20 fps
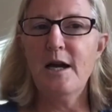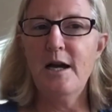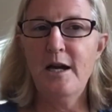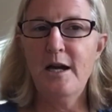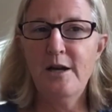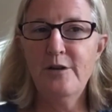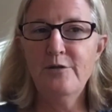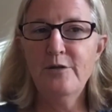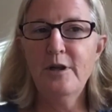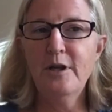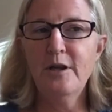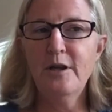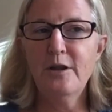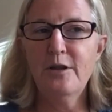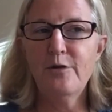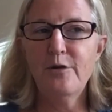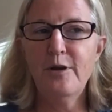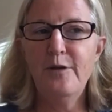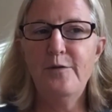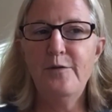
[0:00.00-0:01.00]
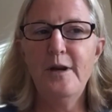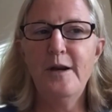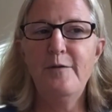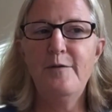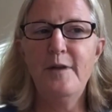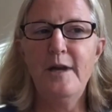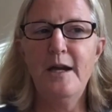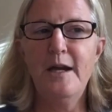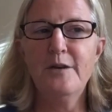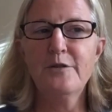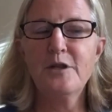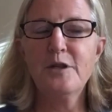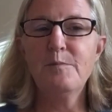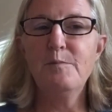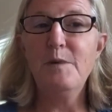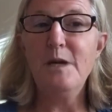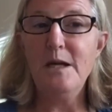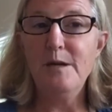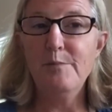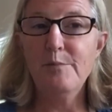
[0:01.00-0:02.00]

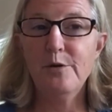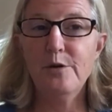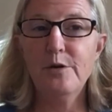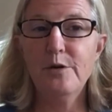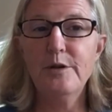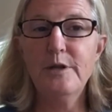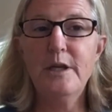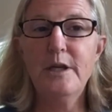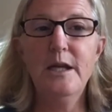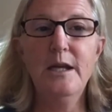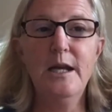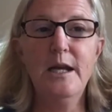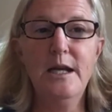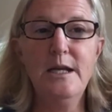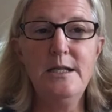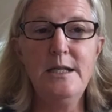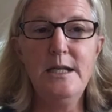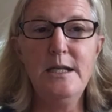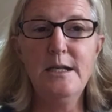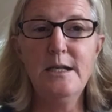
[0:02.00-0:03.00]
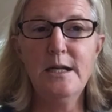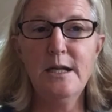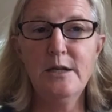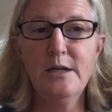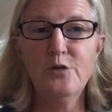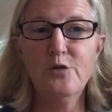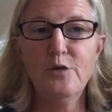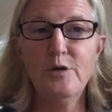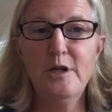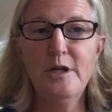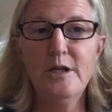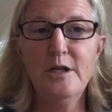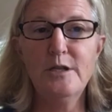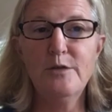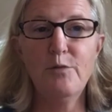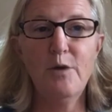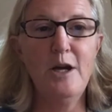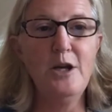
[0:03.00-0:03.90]
135,000 people in 18 countries,